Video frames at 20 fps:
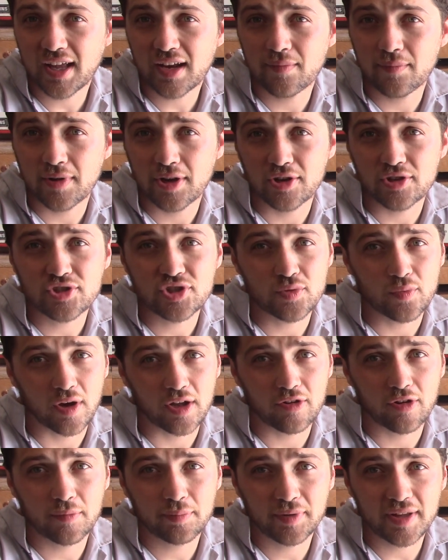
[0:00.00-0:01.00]
kind of mirrors you
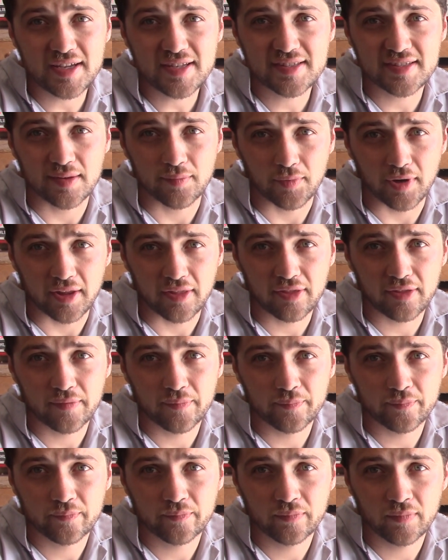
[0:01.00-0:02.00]
want to replace them with.
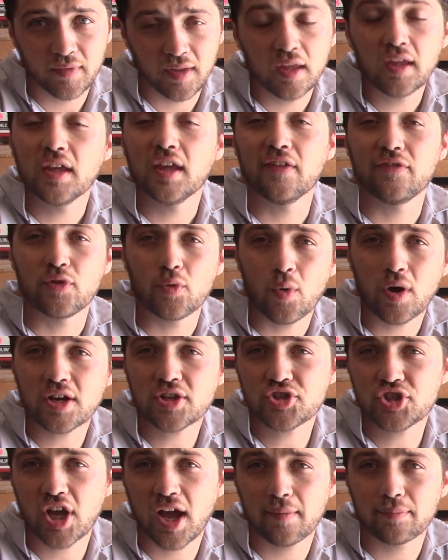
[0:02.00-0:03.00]
If you
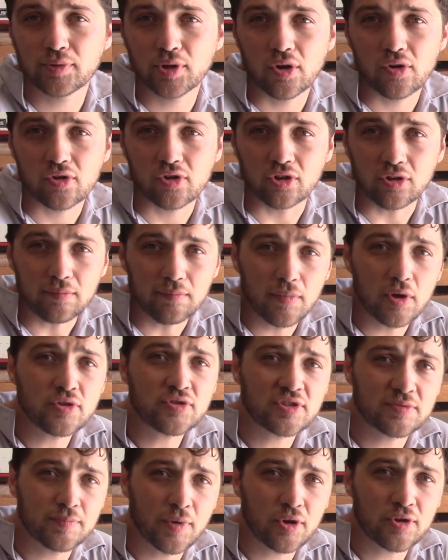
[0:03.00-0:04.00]
want to shop local,
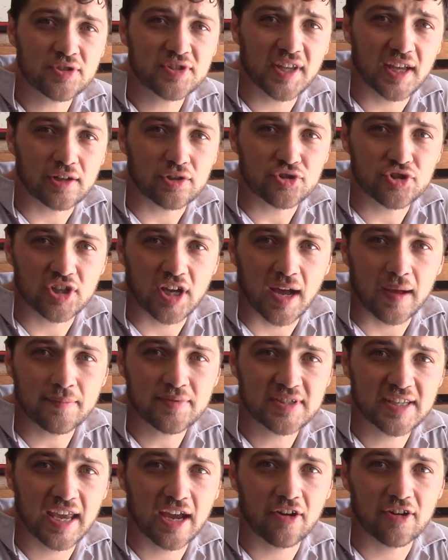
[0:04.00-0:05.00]
most motorcycle
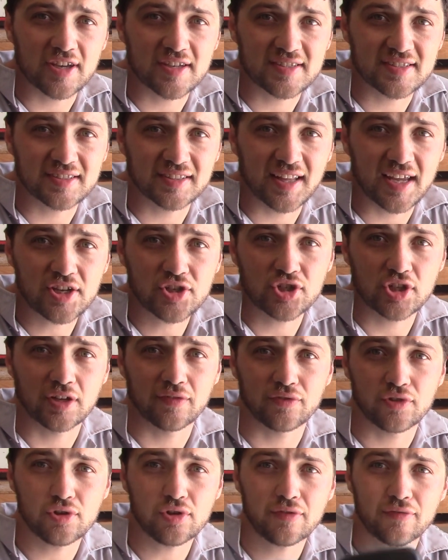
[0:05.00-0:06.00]
shops carry a selection
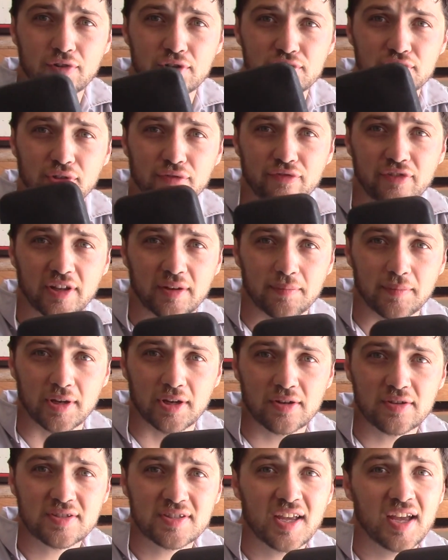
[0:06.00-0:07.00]
of universal fit
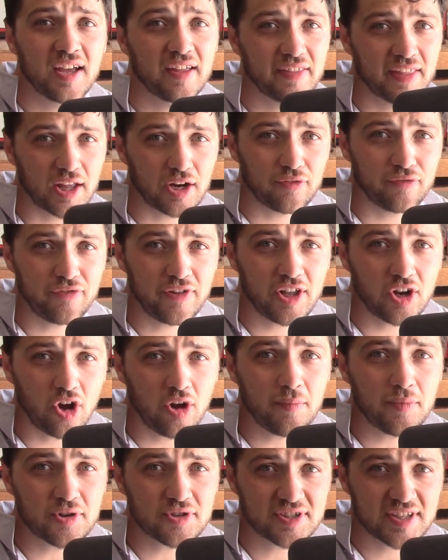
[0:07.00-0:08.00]
mirrors that'll fit
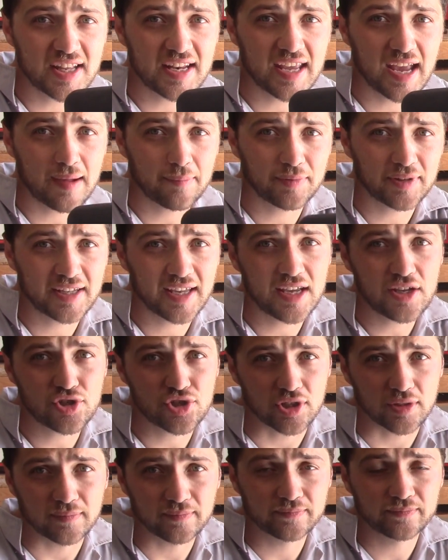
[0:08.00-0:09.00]
almost any
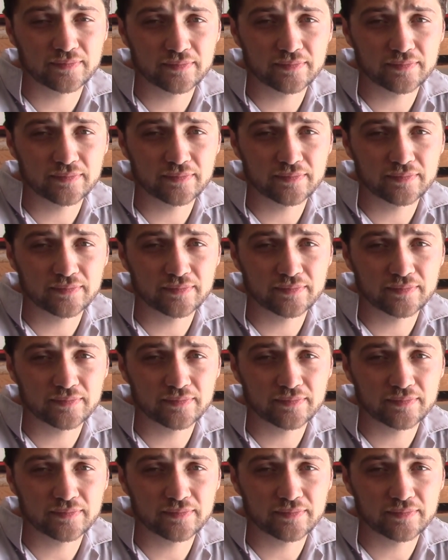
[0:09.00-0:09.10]
application.